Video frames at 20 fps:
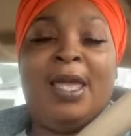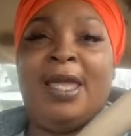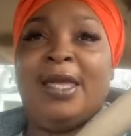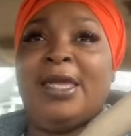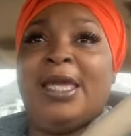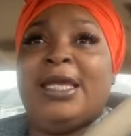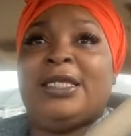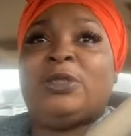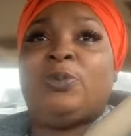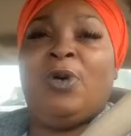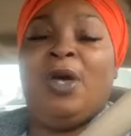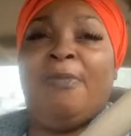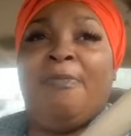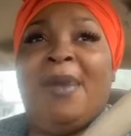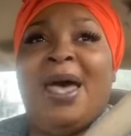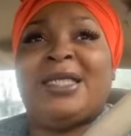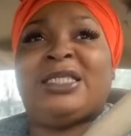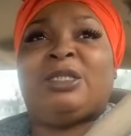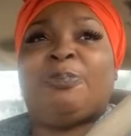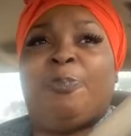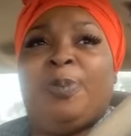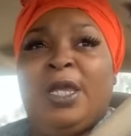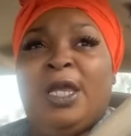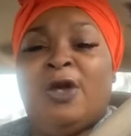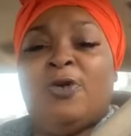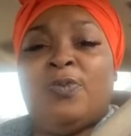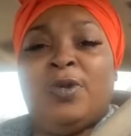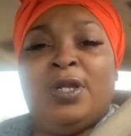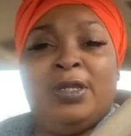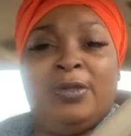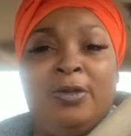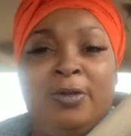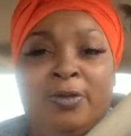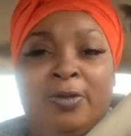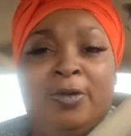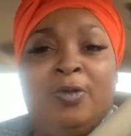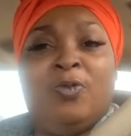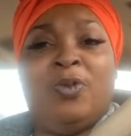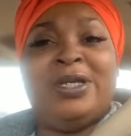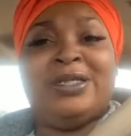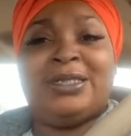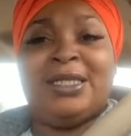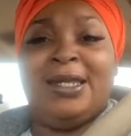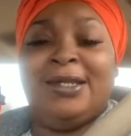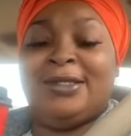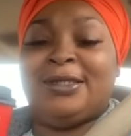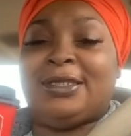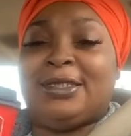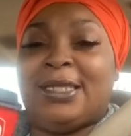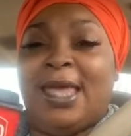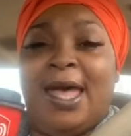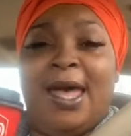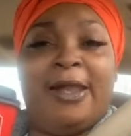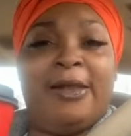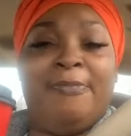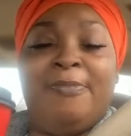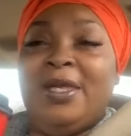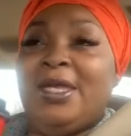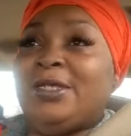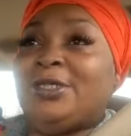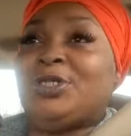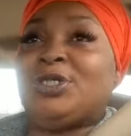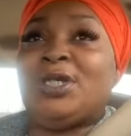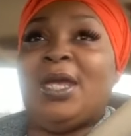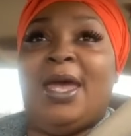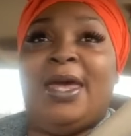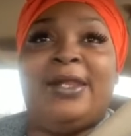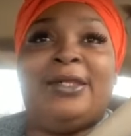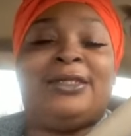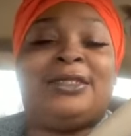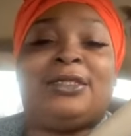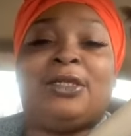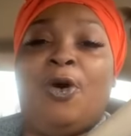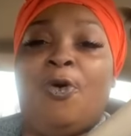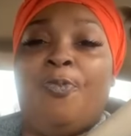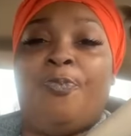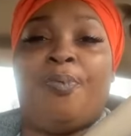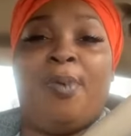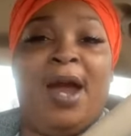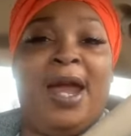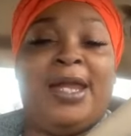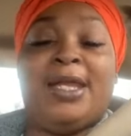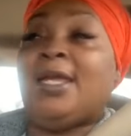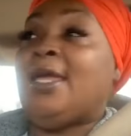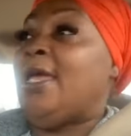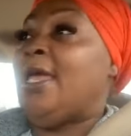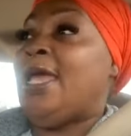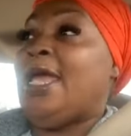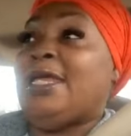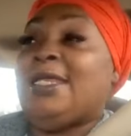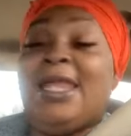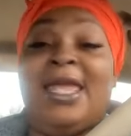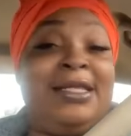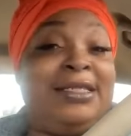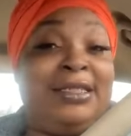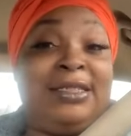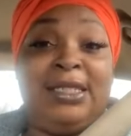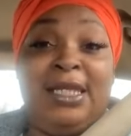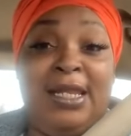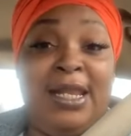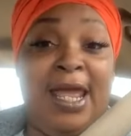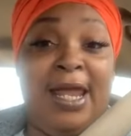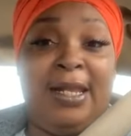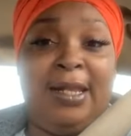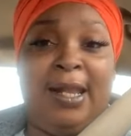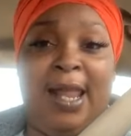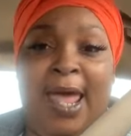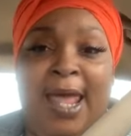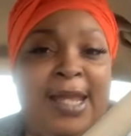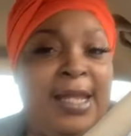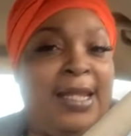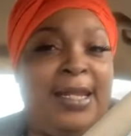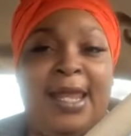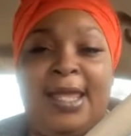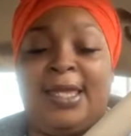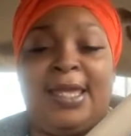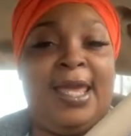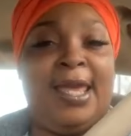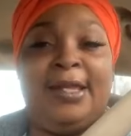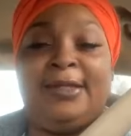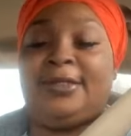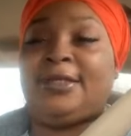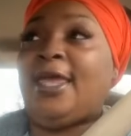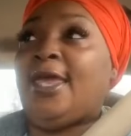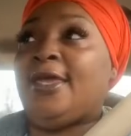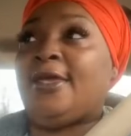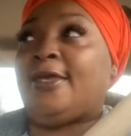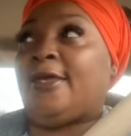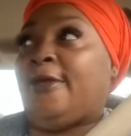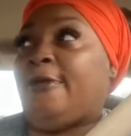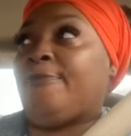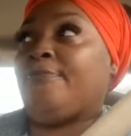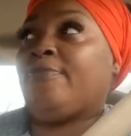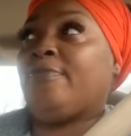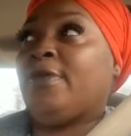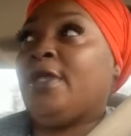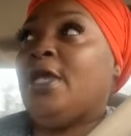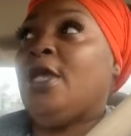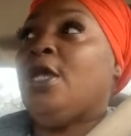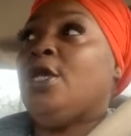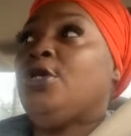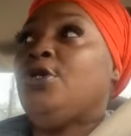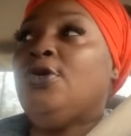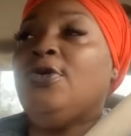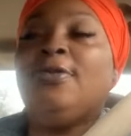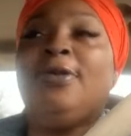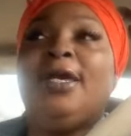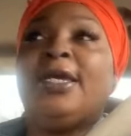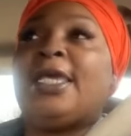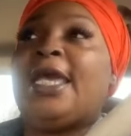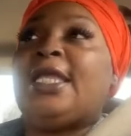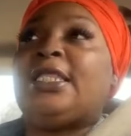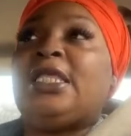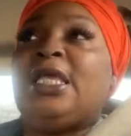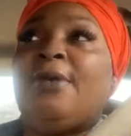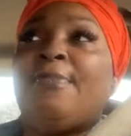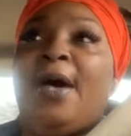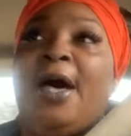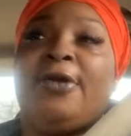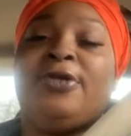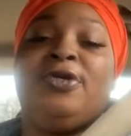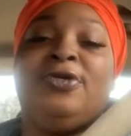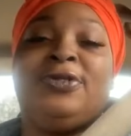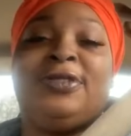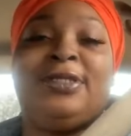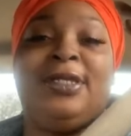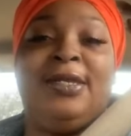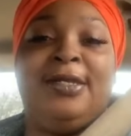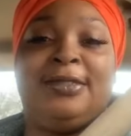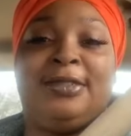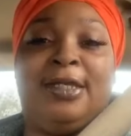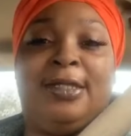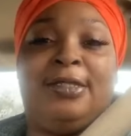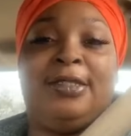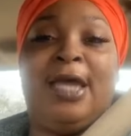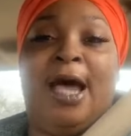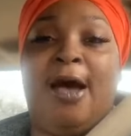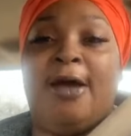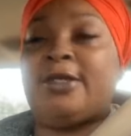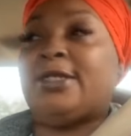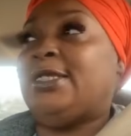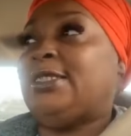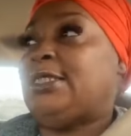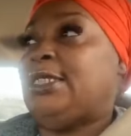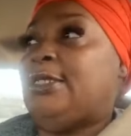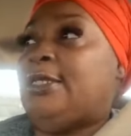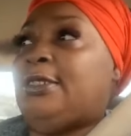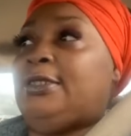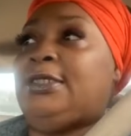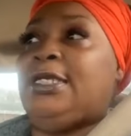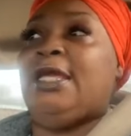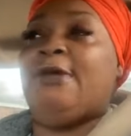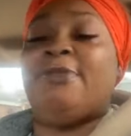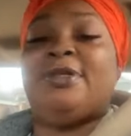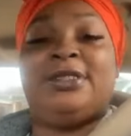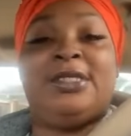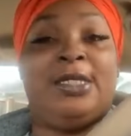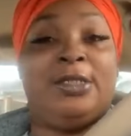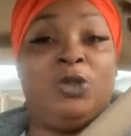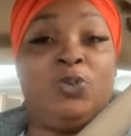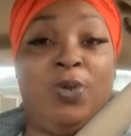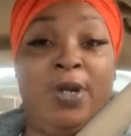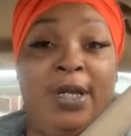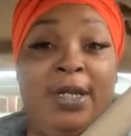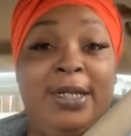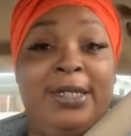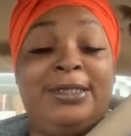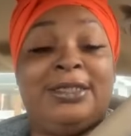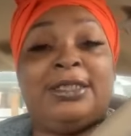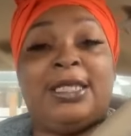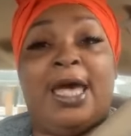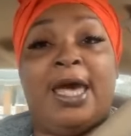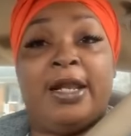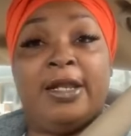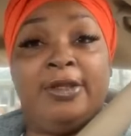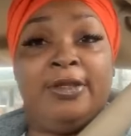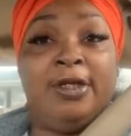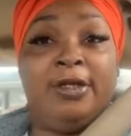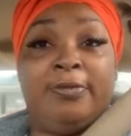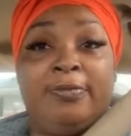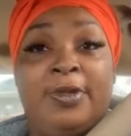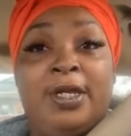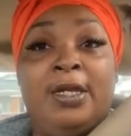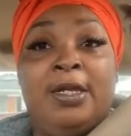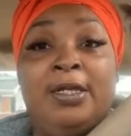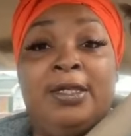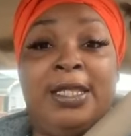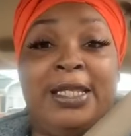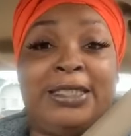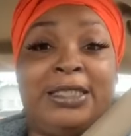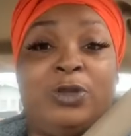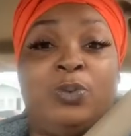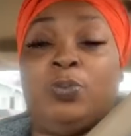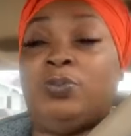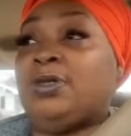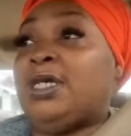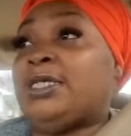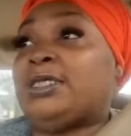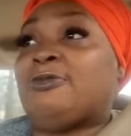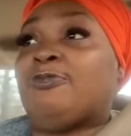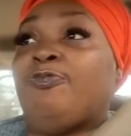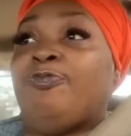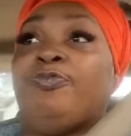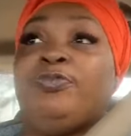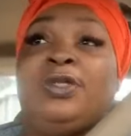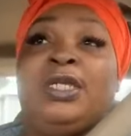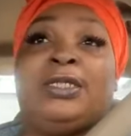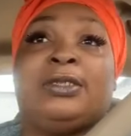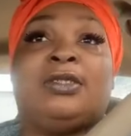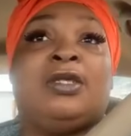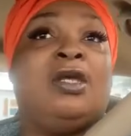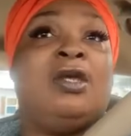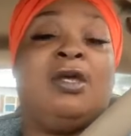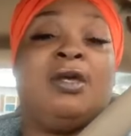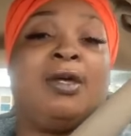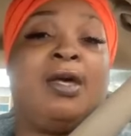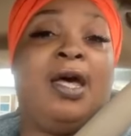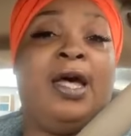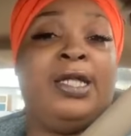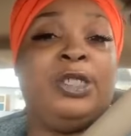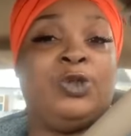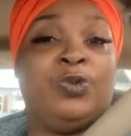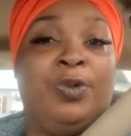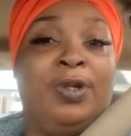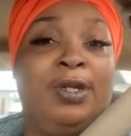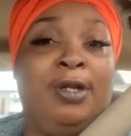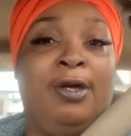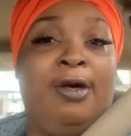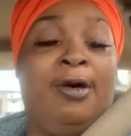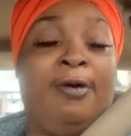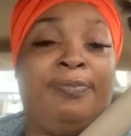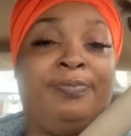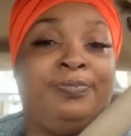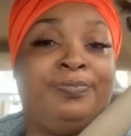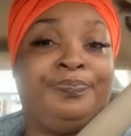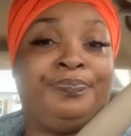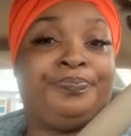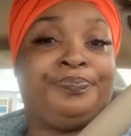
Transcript: And guess what? My spirit, what's inside of me, is shining so bright. And they see that light and they can't take it. You look at them, all you see is the darkness and the demons that dwell inside of them. That's conjuring up.